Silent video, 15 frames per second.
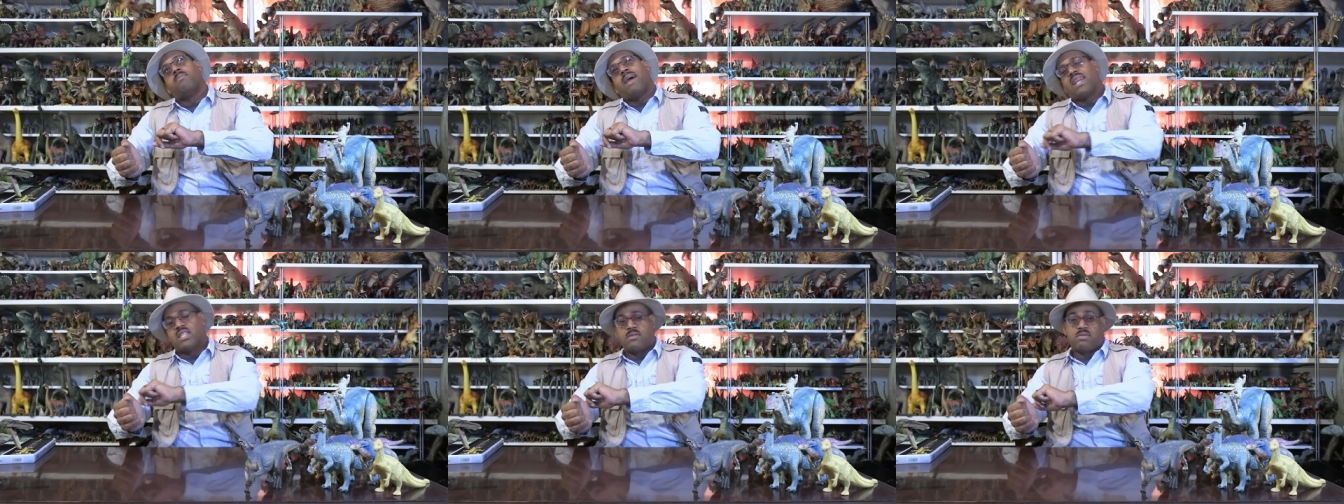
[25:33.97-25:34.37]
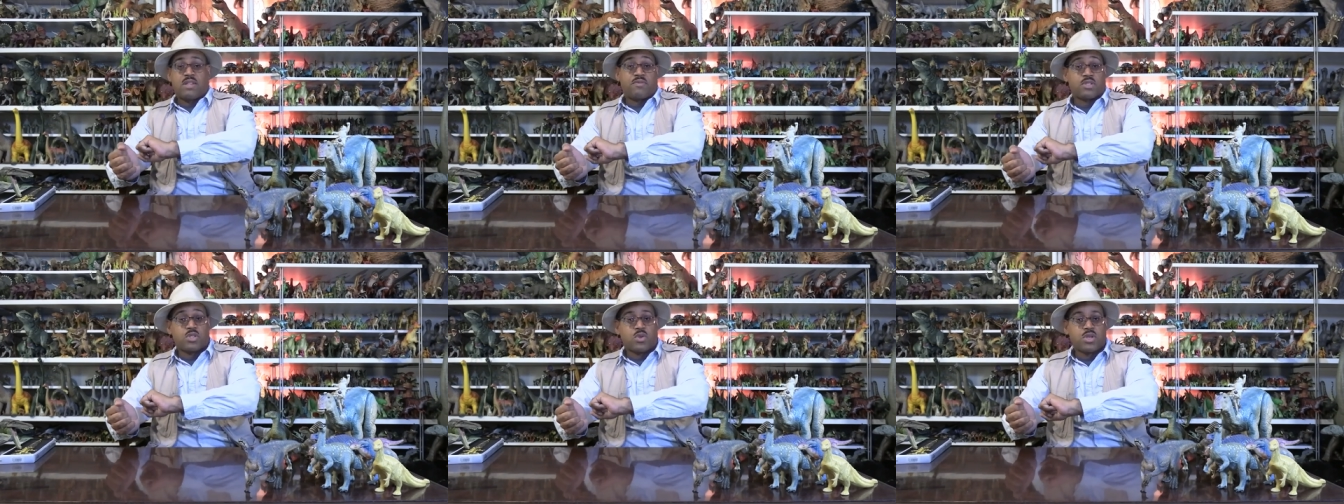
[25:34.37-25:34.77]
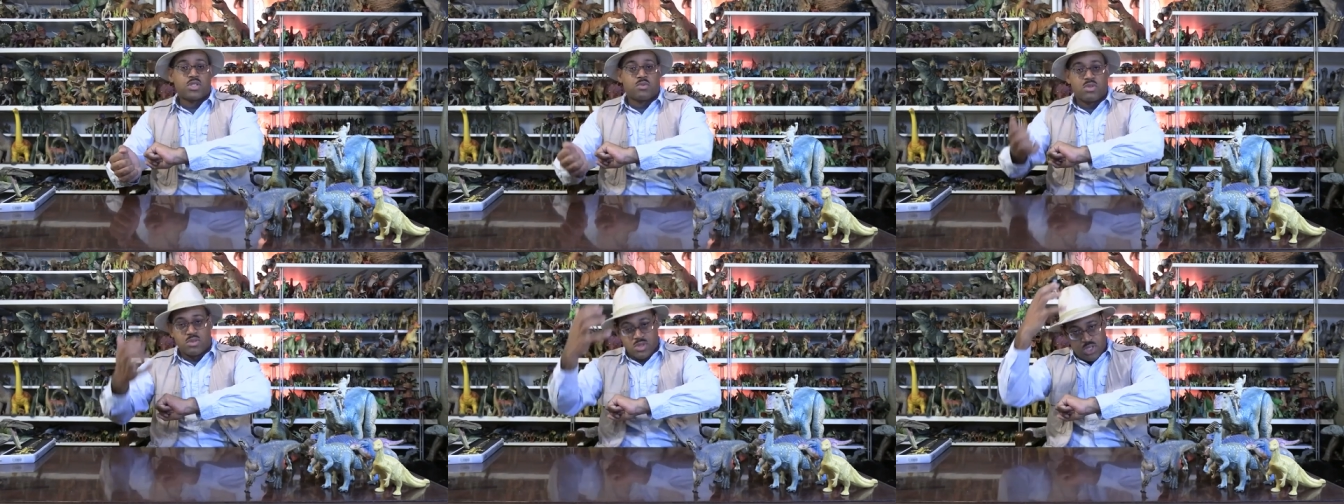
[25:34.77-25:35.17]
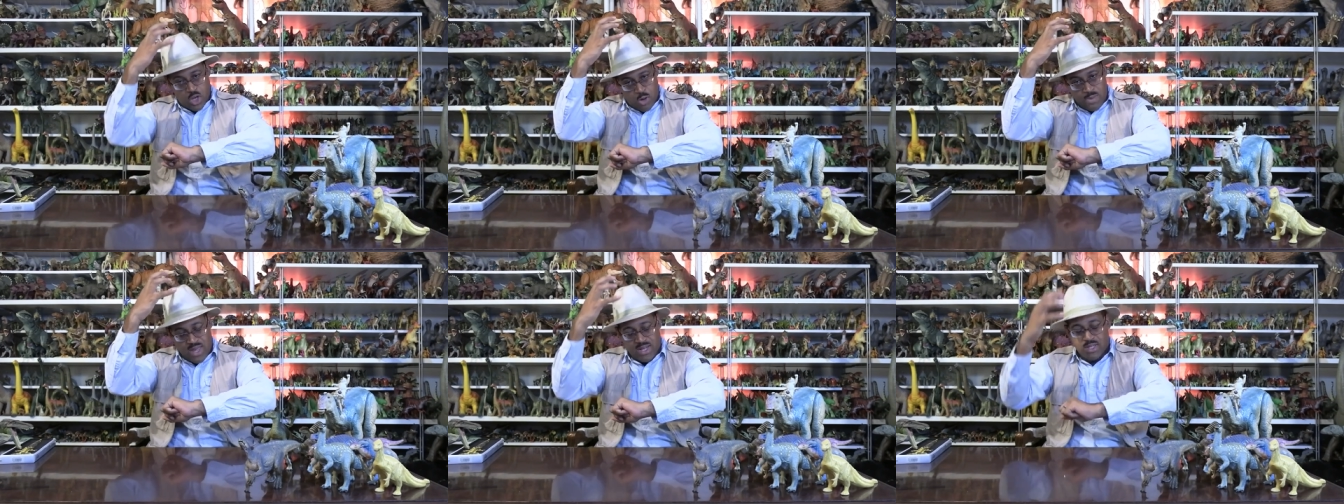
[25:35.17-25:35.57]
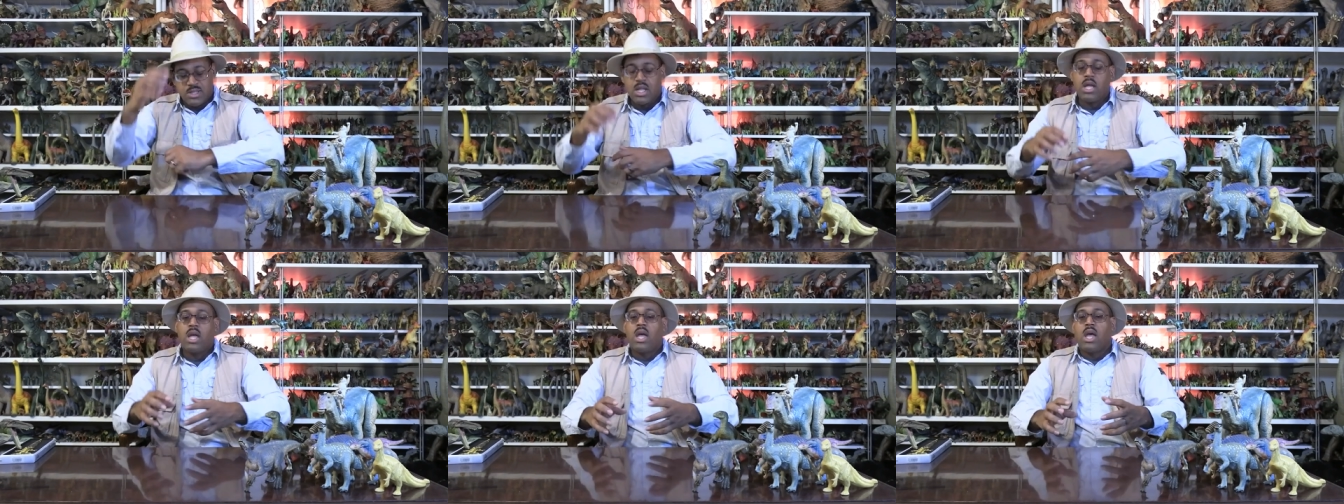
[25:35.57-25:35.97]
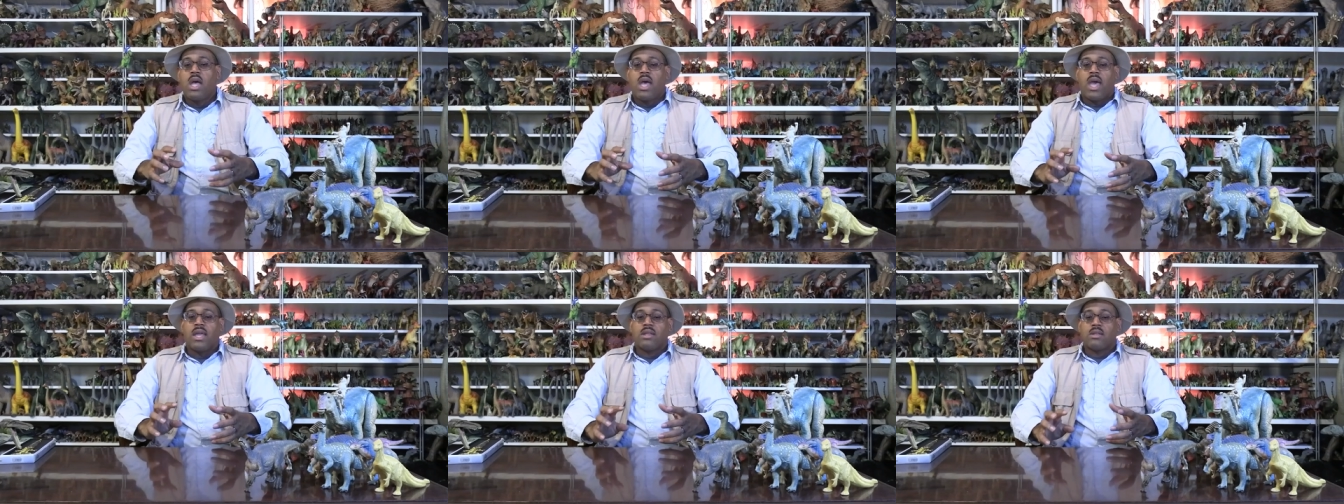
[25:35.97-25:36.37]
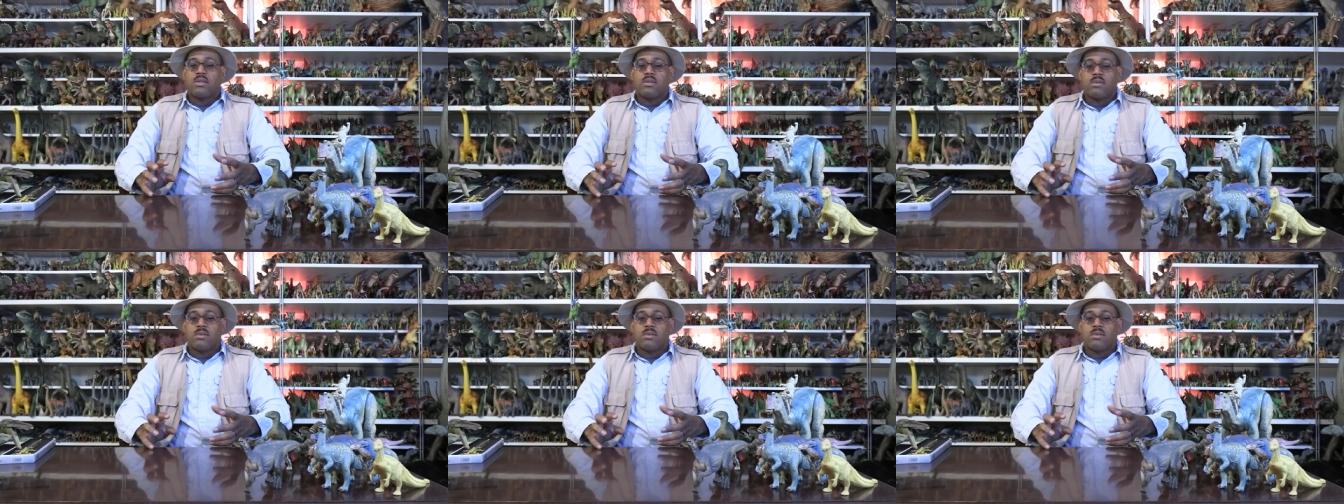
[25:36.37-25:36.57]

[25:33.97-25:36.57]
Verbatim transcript: pachycephalosaurs, some of the dome heads, and